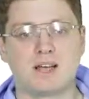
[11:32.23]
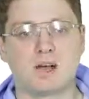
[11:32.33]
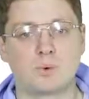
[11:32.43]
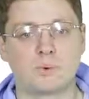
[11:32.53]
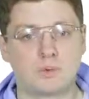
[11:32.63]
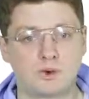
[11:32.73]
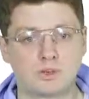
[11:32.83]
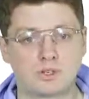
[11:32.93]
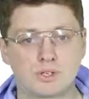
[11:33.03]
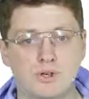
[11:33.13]
our
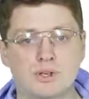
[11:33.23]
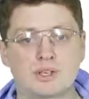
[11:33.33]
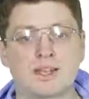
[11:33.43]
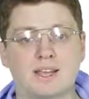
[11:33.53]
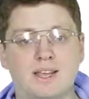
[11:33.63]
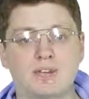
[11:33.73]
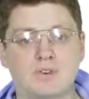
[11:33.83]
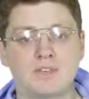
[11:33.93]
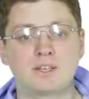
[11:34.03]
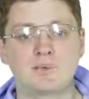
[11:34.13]
merge sort
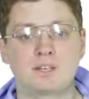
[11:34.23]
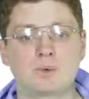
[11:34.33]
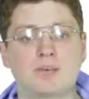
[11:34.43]
algorithm that